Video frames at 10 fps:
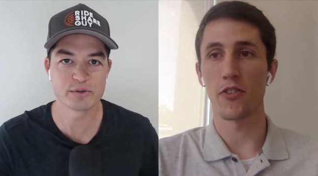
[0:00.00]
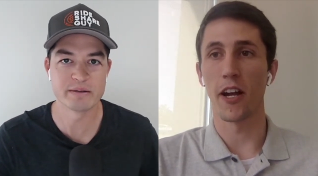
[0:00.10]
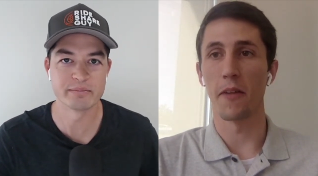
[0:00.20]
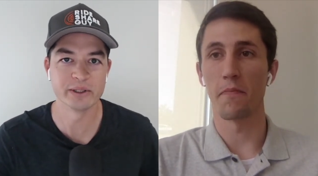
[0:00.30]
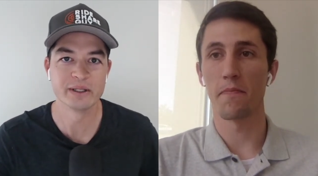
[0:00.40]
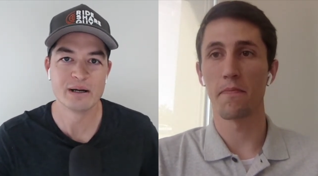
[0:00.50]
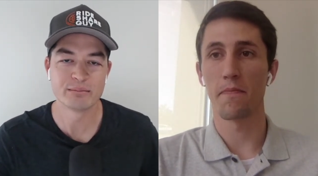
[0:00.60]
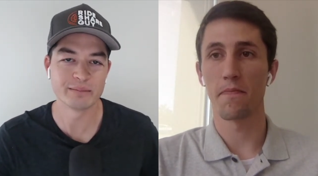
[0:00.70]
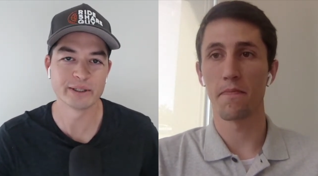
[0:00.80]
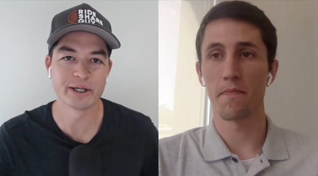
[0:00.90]
Speaker 1: That's people right.
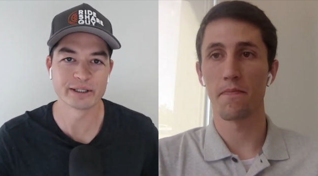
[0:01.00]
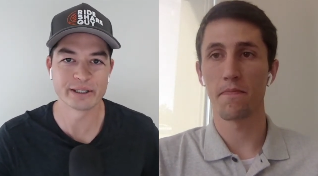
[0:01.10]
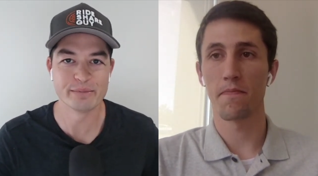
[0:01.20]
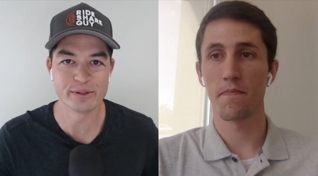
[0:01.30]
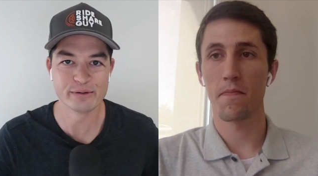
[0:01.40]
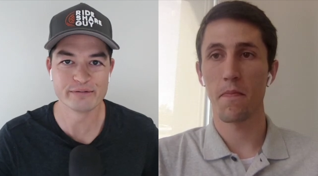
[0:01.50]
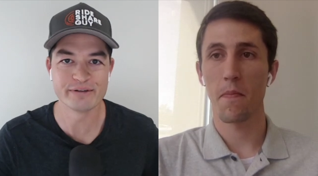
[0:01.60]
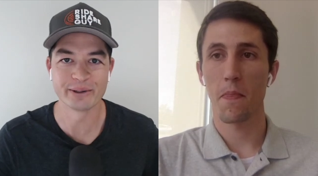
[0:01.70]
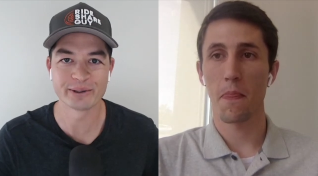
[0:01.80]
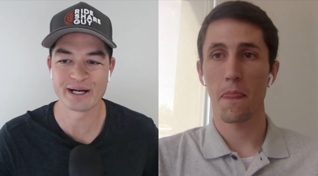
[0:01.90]
probably aren't going to move, you
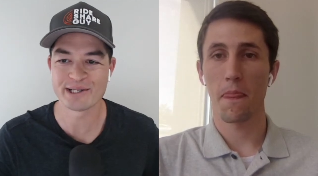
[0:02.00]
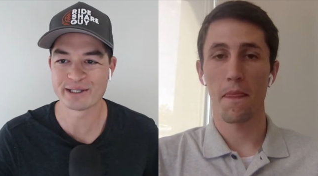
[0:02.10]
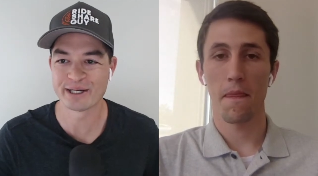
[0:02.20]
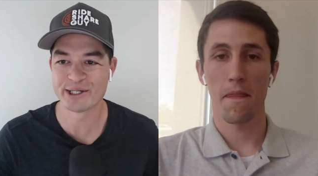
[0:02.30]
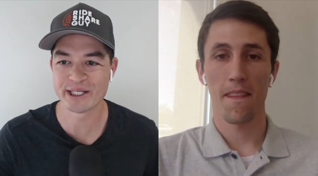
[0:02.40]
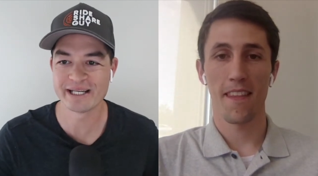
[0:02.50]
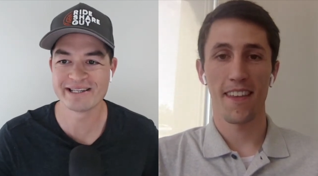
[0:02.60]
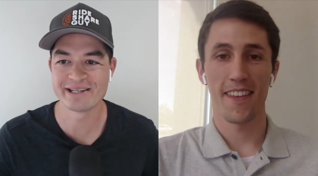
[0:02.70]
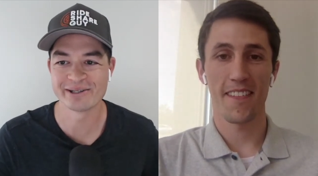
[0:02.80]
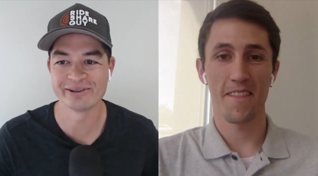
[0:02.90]
know, across the country
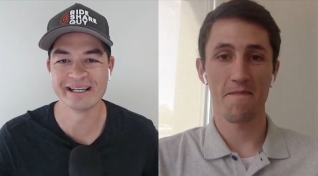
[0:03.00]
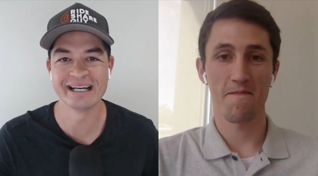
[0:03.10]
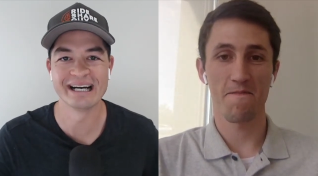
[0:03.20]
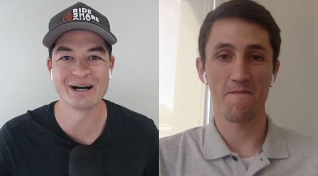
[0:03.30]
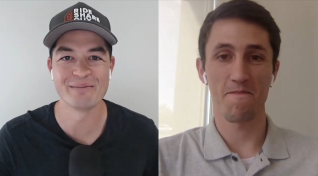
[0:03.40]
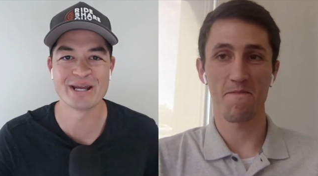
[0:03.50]
to, um,